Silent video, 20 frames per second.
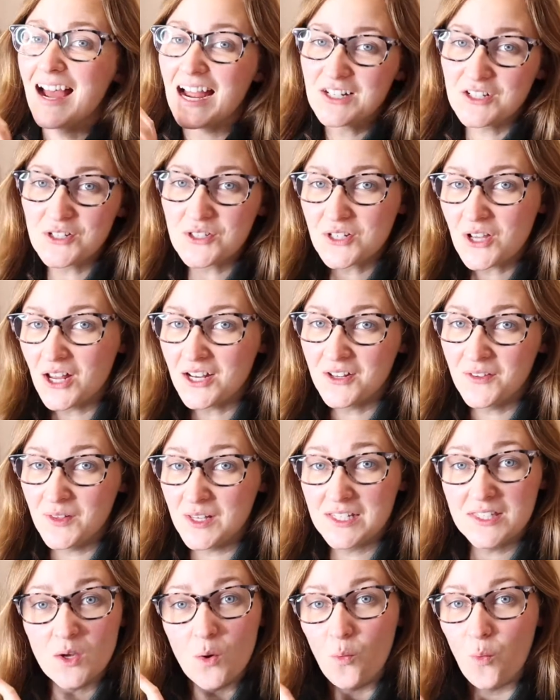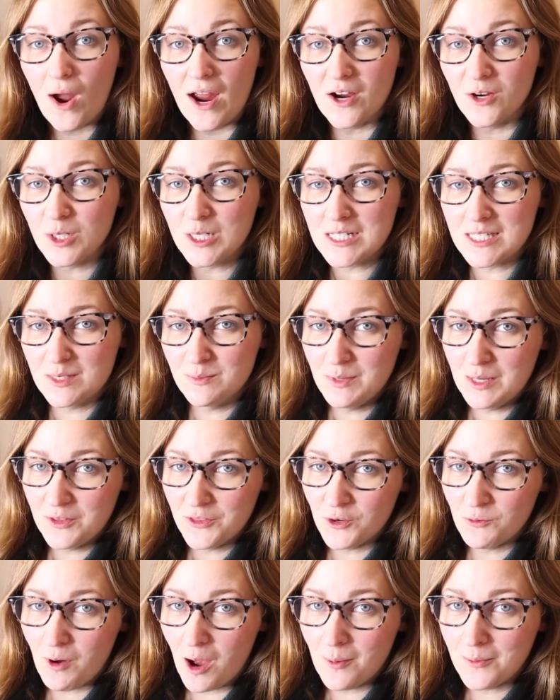I just got in this wireless
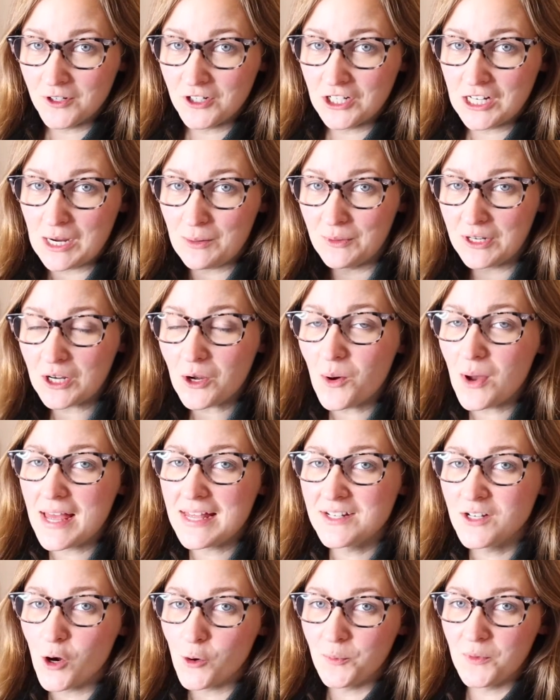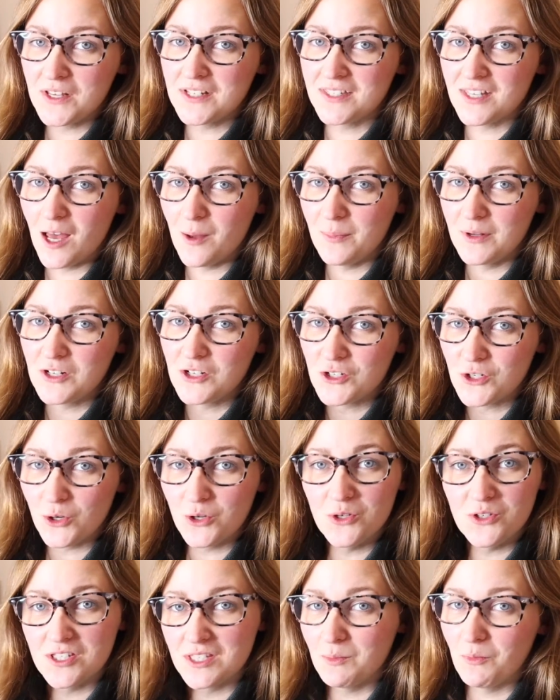meat thermometer. I'm gonna go ahead and open this up and
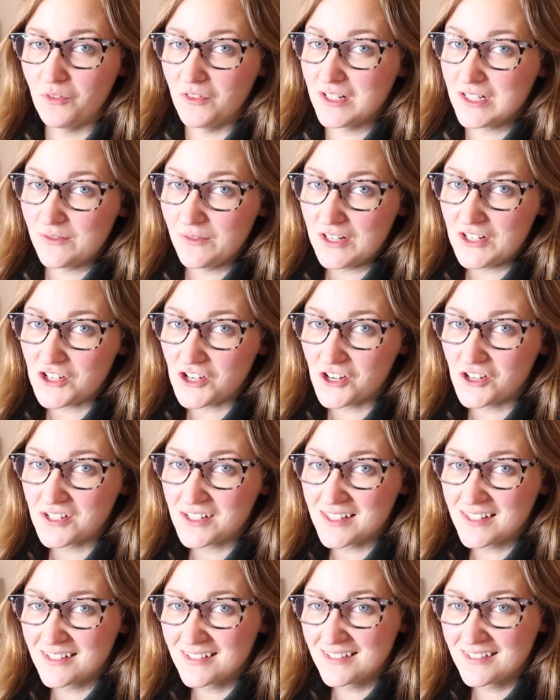show you some of its features.